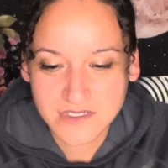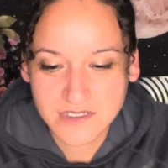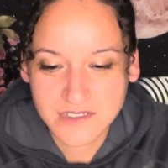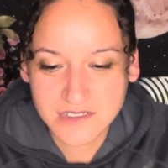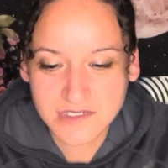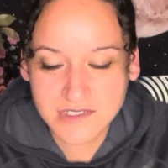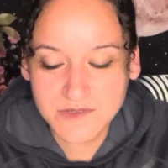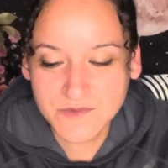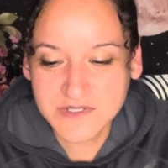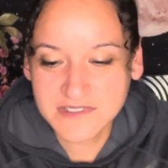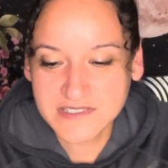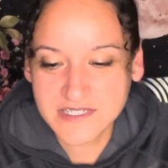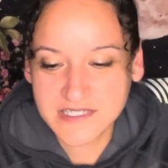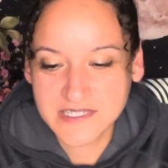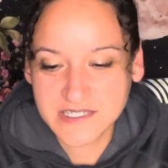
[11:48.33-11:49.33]
Or someone's
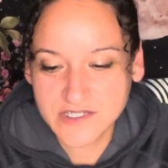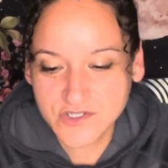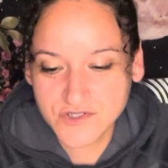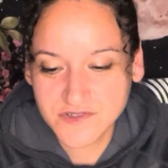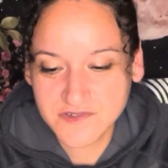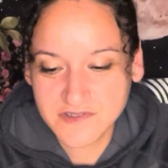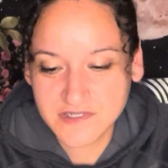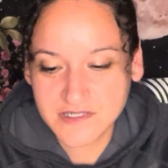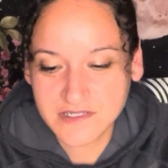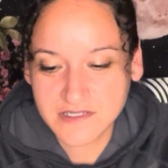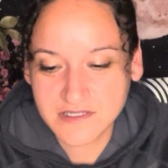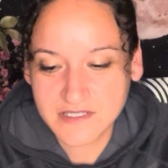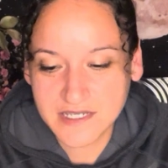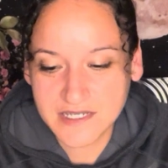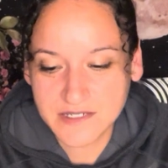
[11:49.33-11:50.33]
like interested,
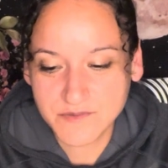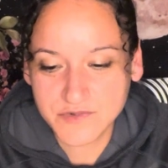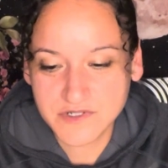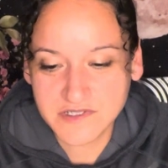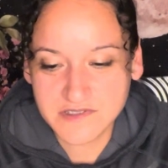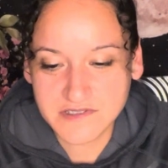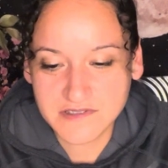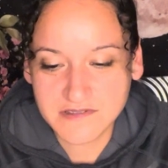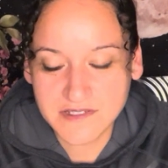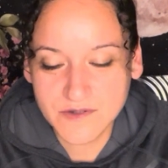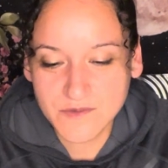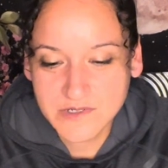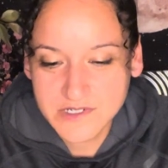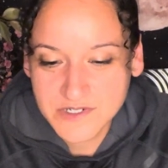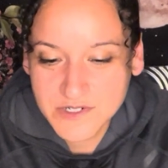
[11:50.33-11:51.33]
the High Priestess. I
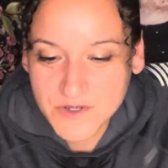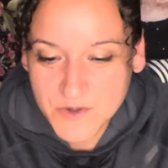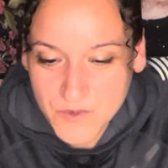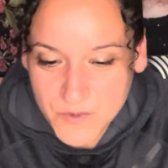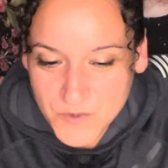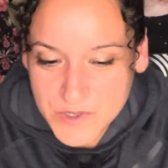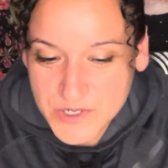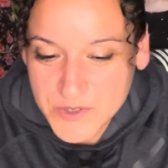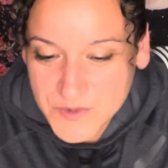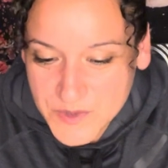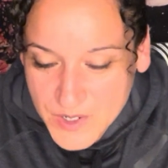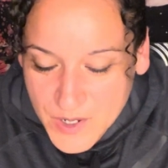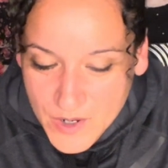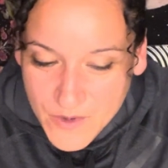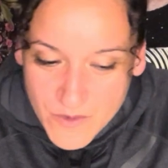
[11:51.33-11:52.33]
want to know, what do you
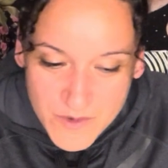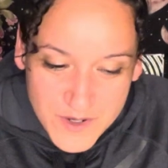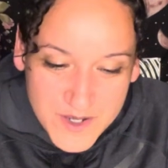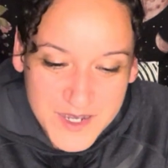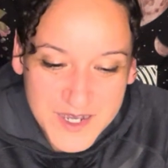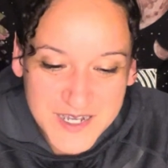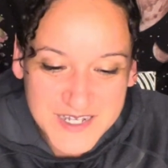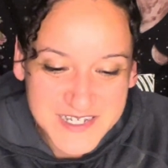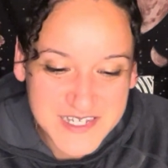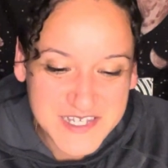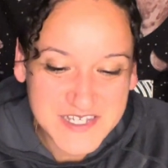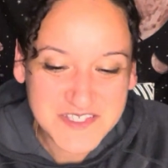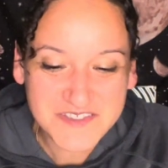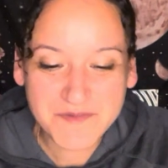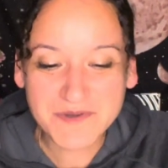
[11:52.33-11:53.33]
know?
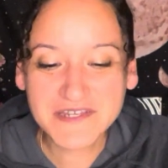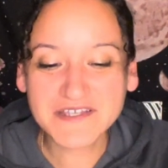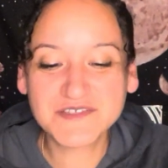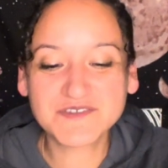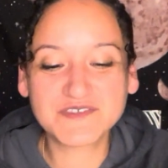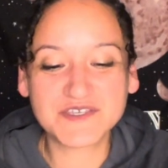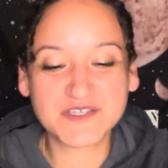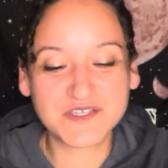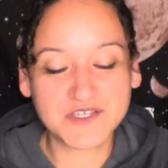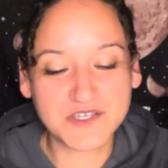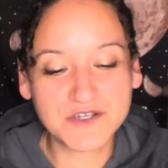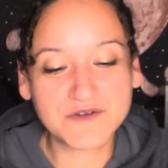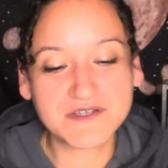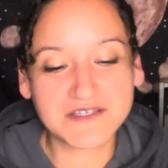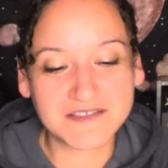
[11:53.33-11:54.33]
Somebody is like
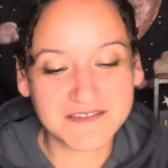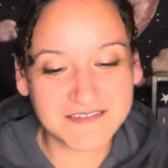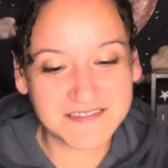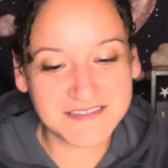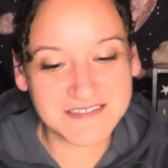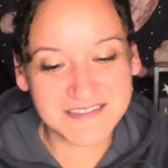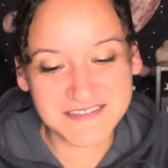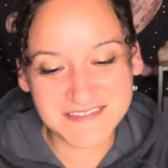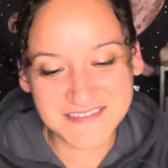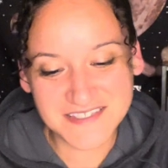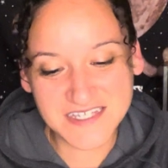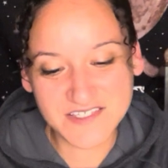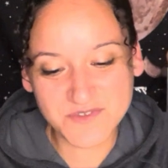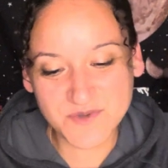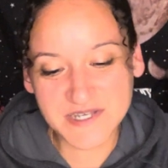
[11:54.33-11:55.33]
curious.
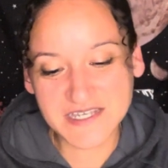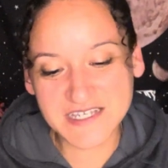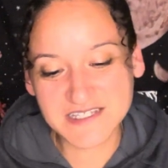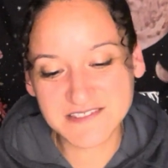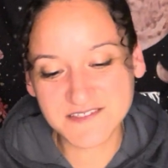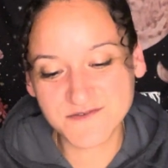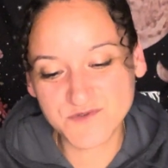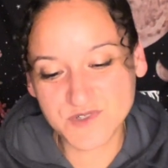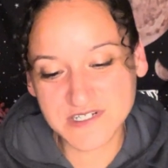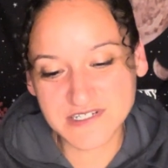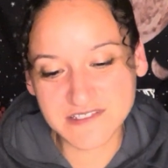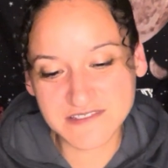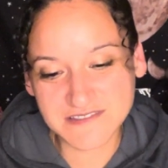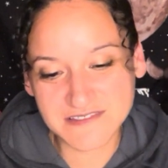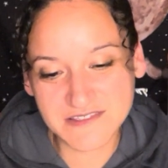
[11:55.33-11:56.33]
That's why Ace of
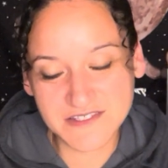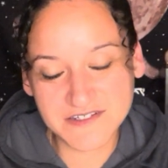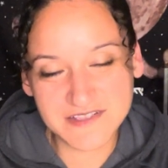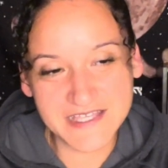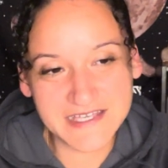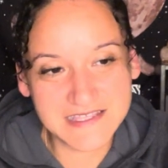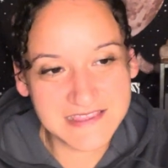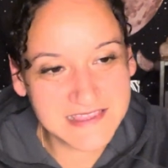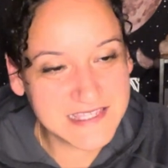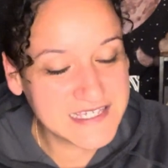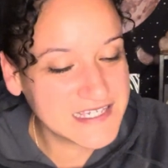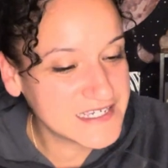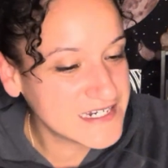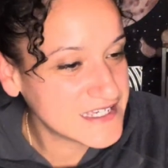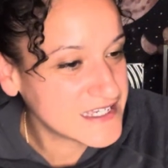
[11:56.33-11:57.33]
Wands. They're like
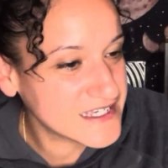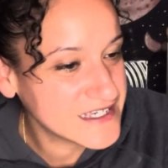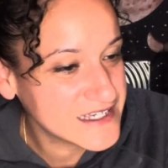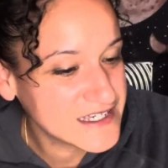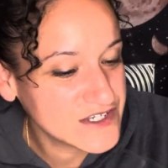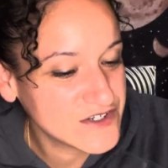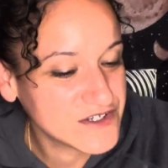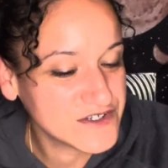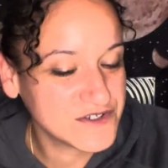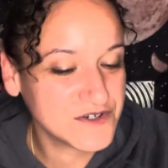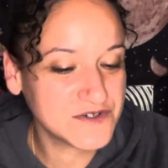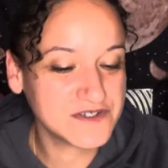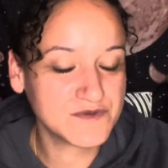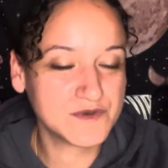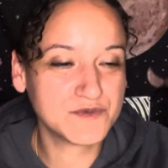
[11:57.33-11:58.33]
leaning in. You can
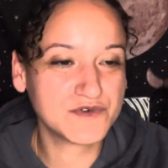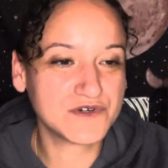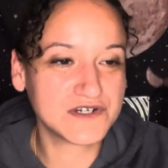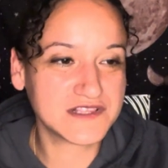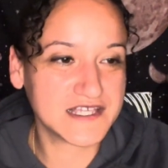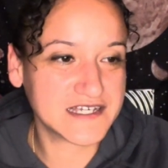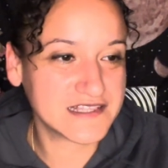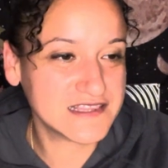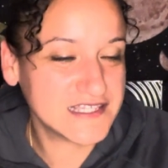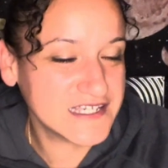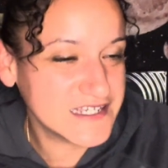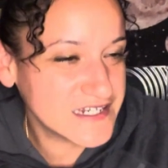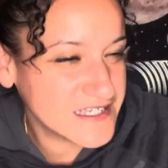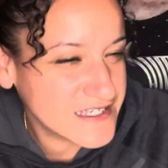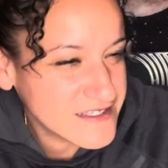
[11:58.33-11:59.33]
notice people are like
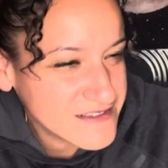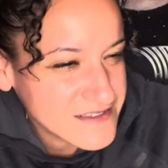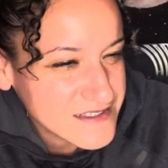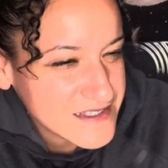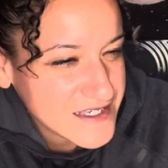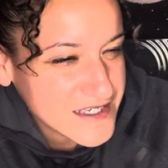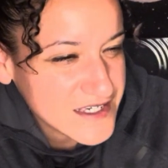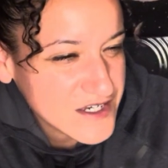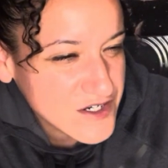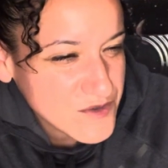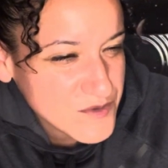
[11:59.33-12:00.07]
leaning in to like hear